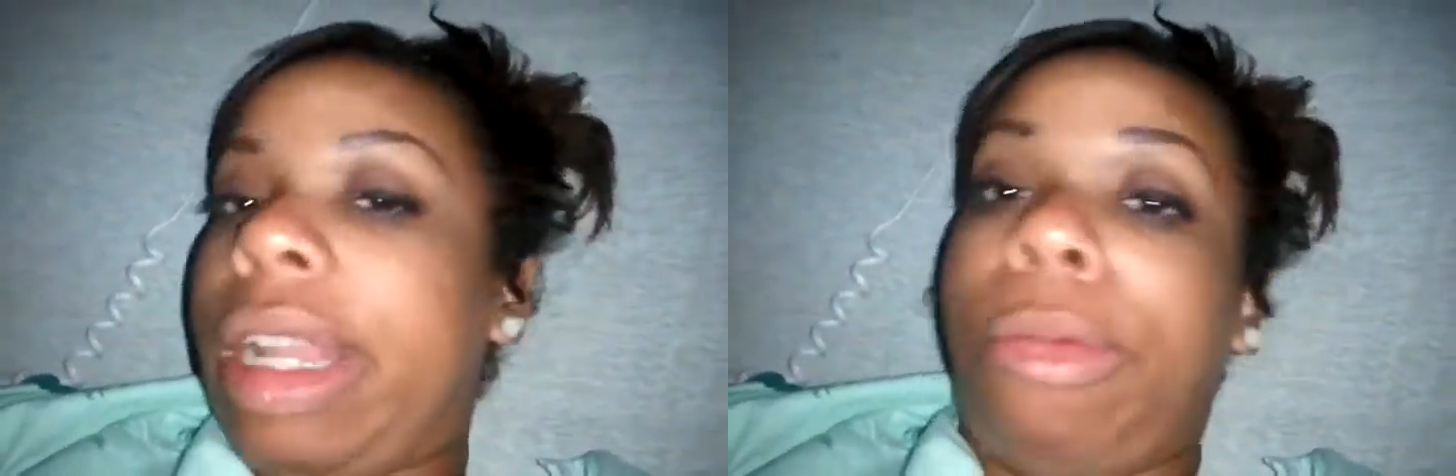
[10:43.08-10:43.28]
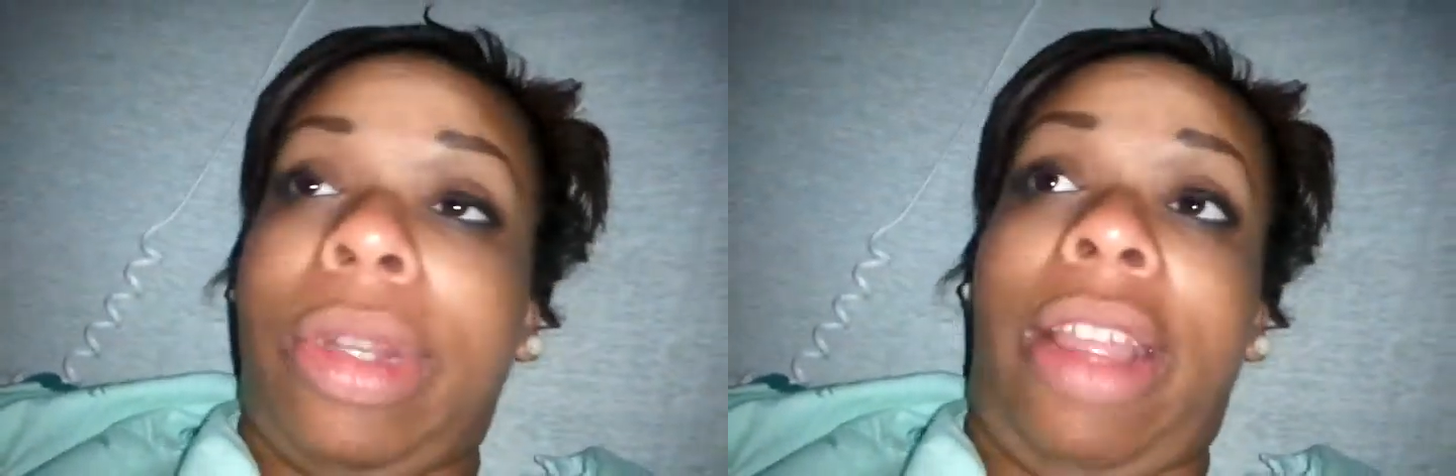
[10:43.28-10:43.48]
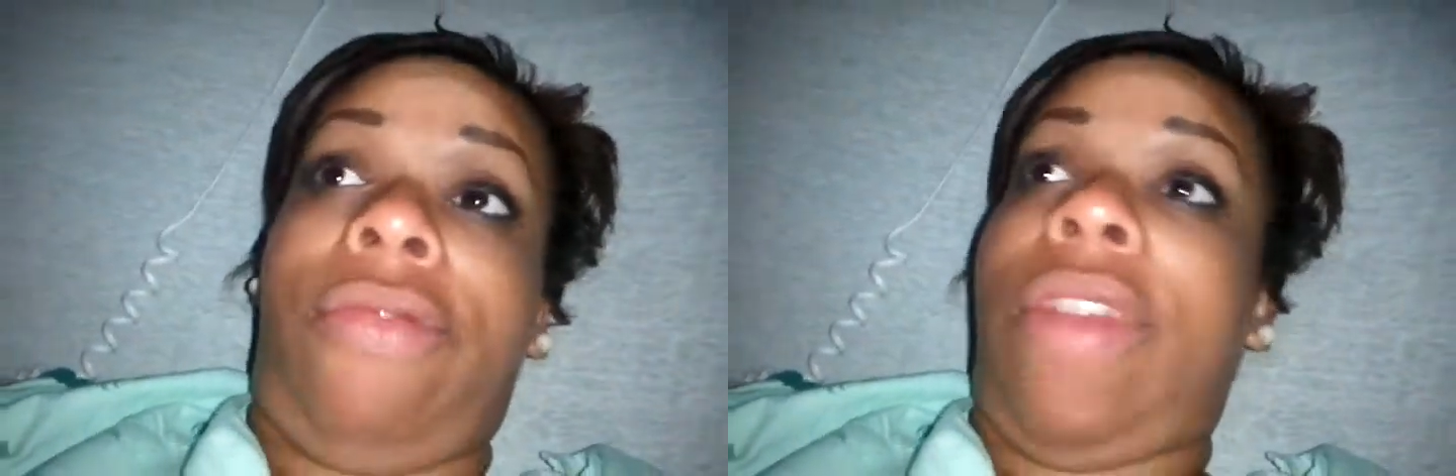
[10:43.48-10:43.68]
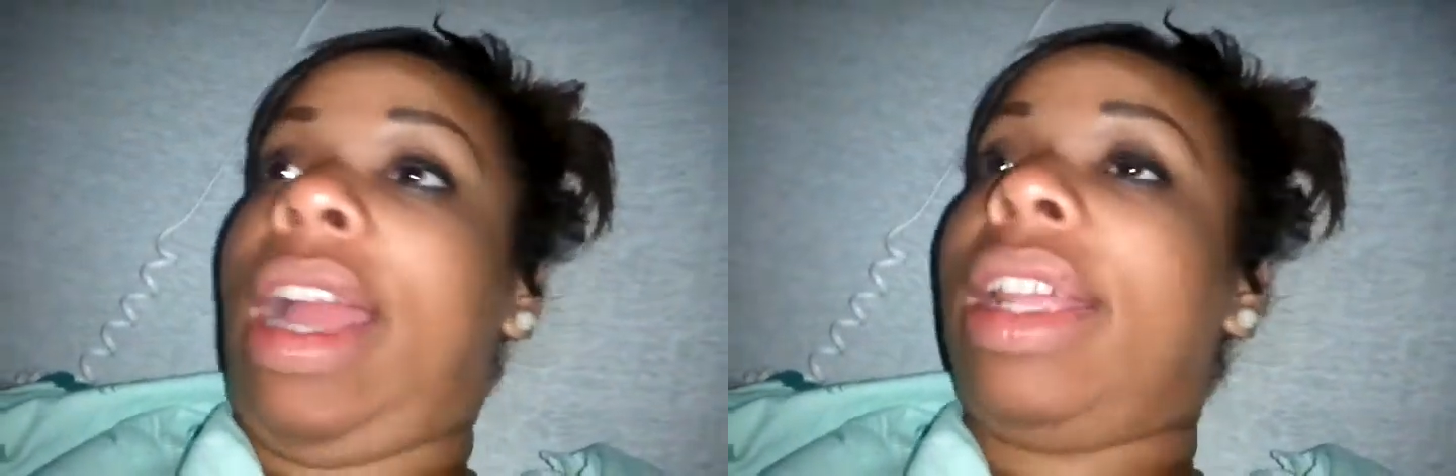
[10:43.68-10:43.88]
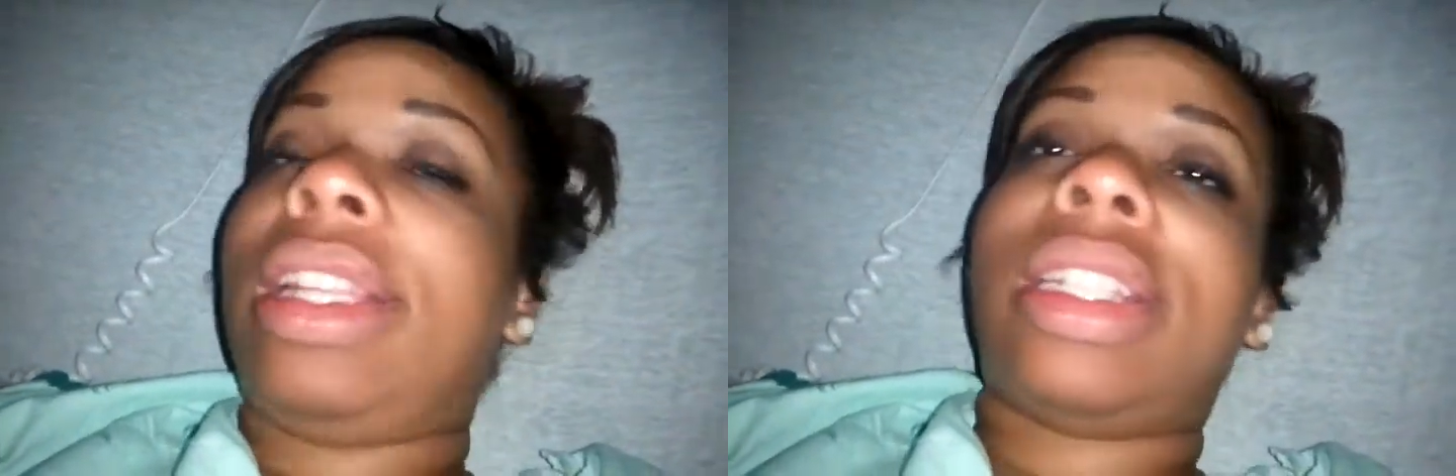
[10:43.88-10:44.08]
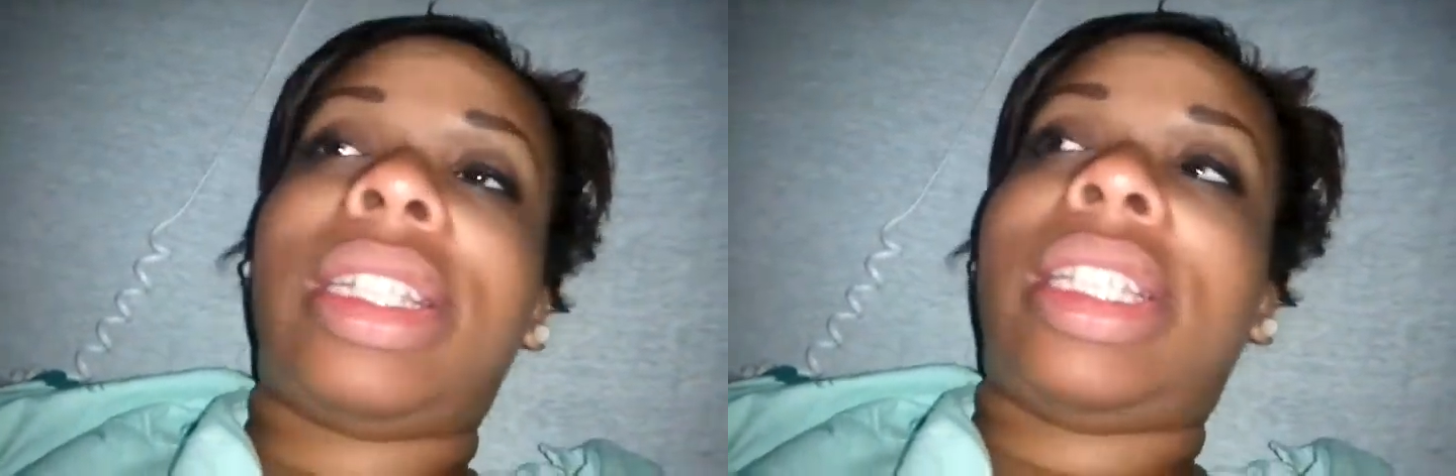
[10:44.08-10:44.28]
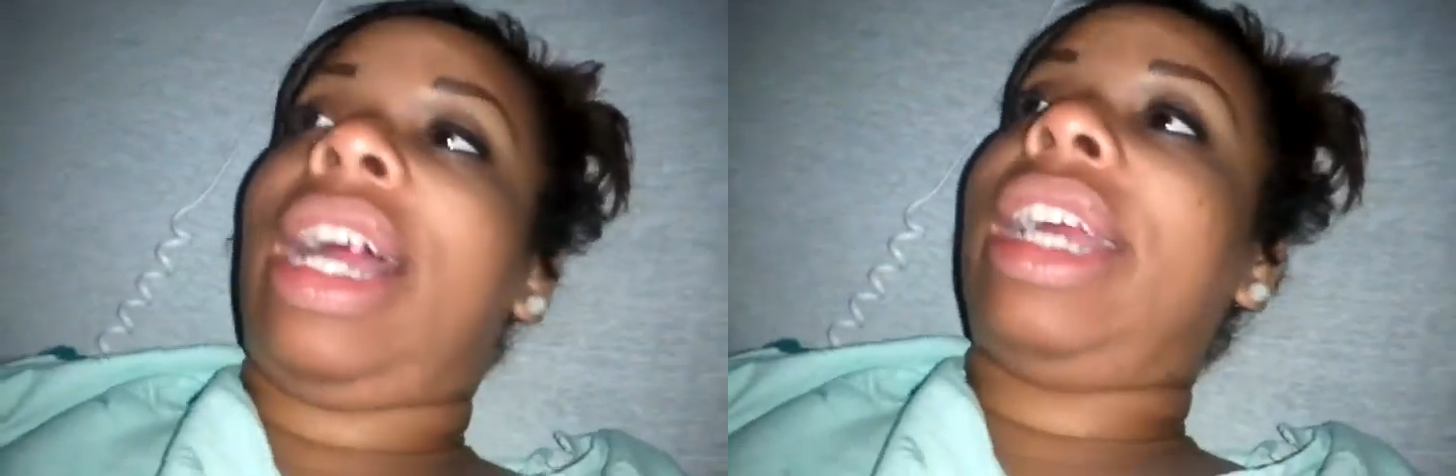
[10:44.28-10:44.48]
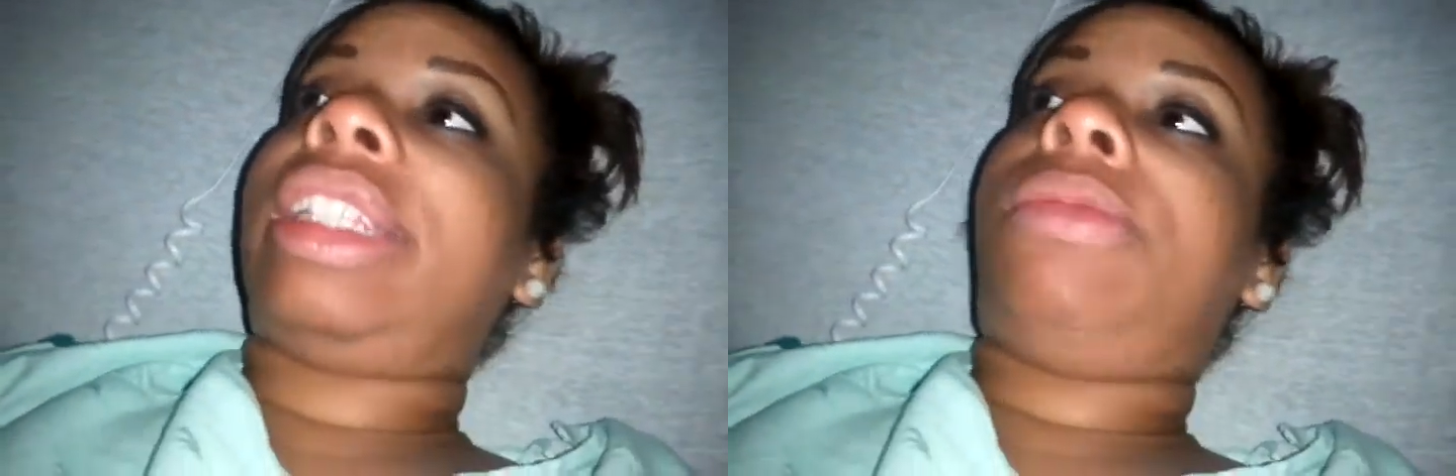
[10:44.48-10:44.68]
when they finally decide